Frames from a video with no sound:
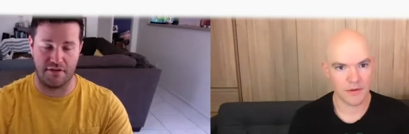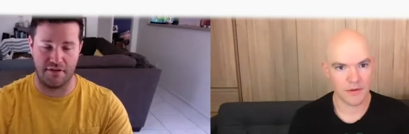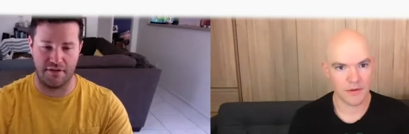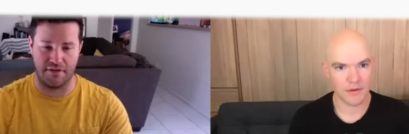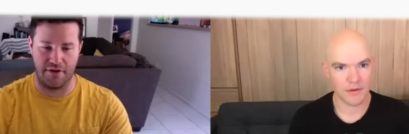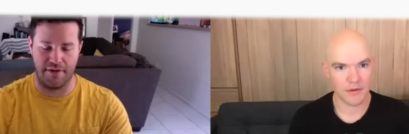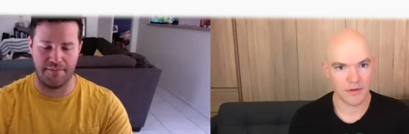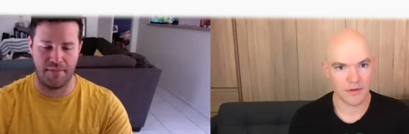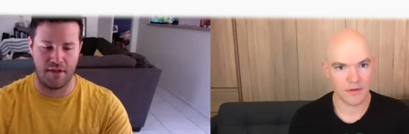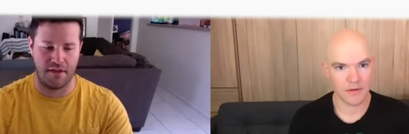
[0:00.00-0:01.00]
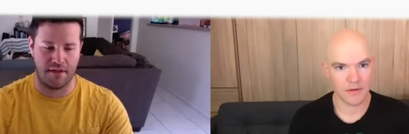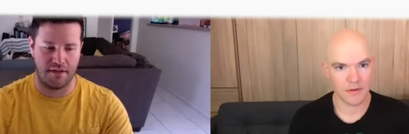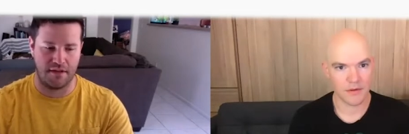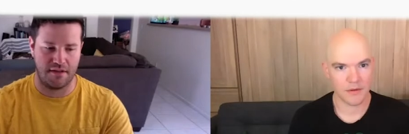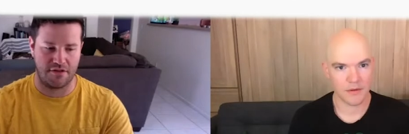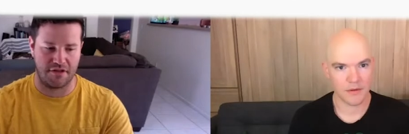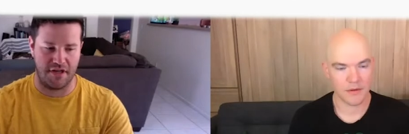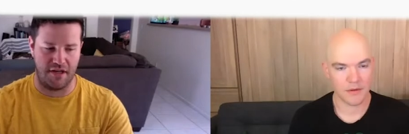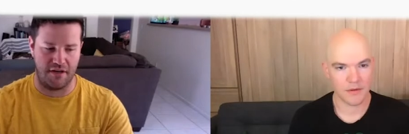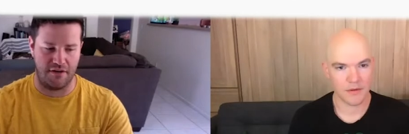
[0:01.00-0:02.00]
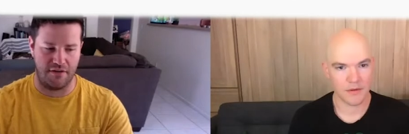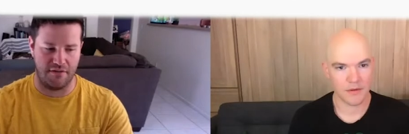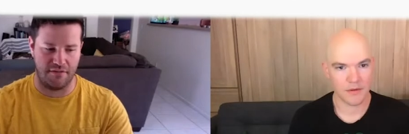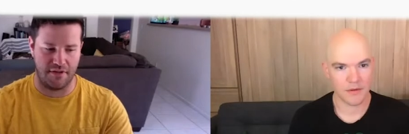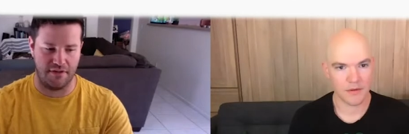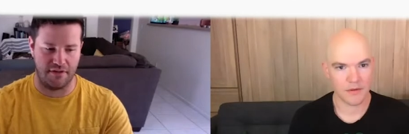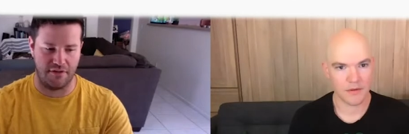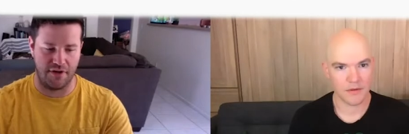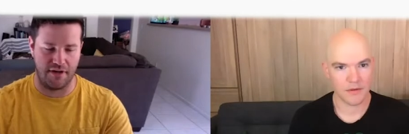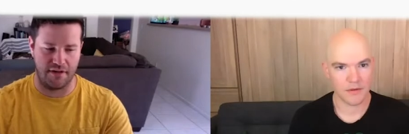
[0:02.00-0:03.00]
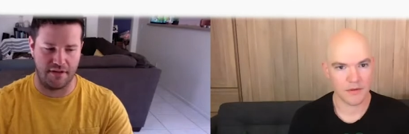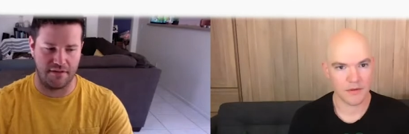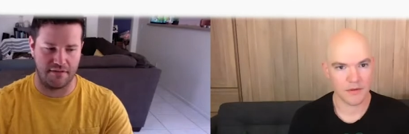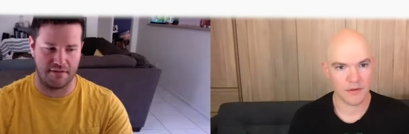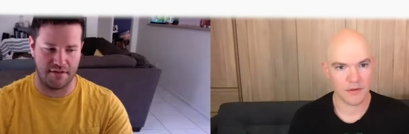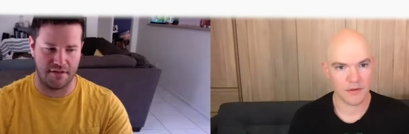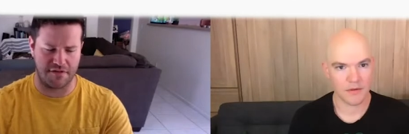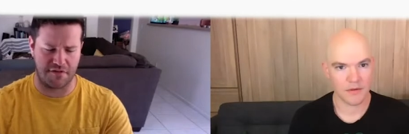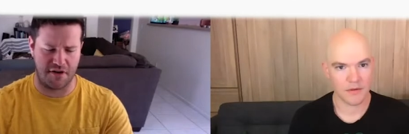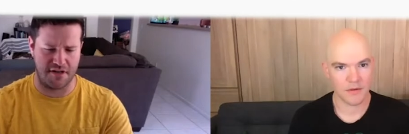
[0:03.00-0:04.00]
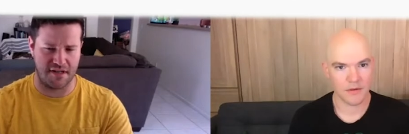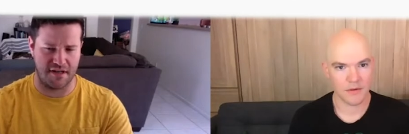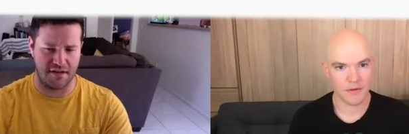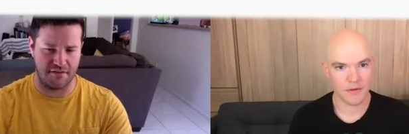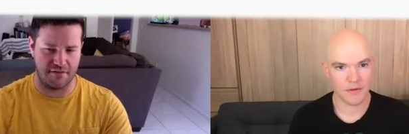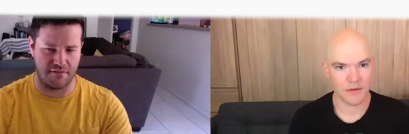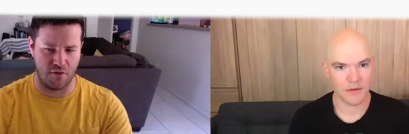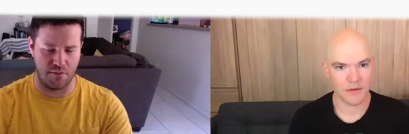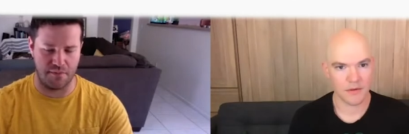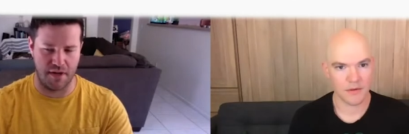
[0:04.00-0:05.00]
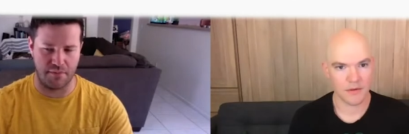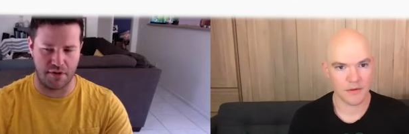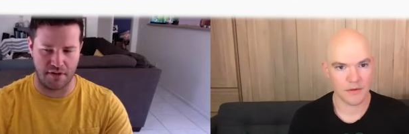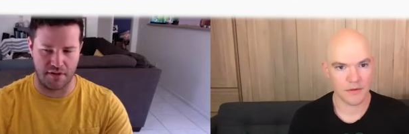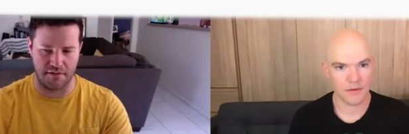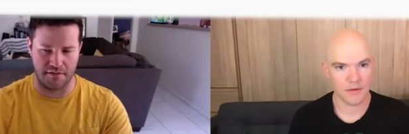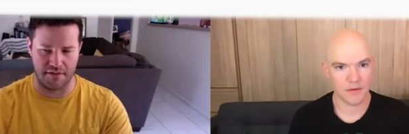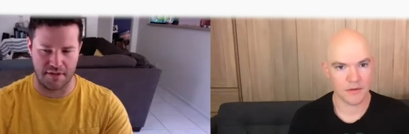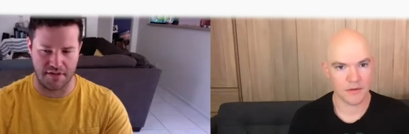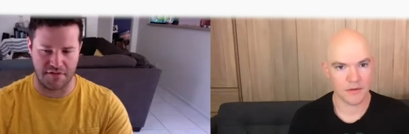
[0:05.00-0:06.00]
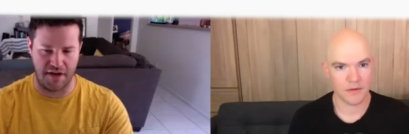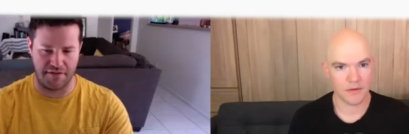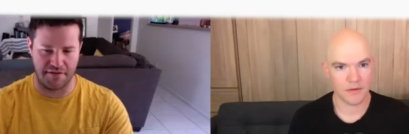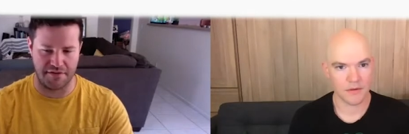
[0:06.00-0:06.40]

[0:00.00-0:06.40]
Speaker 1: Illinois, Chicago and Illinois, as far as I remember, it's five hundred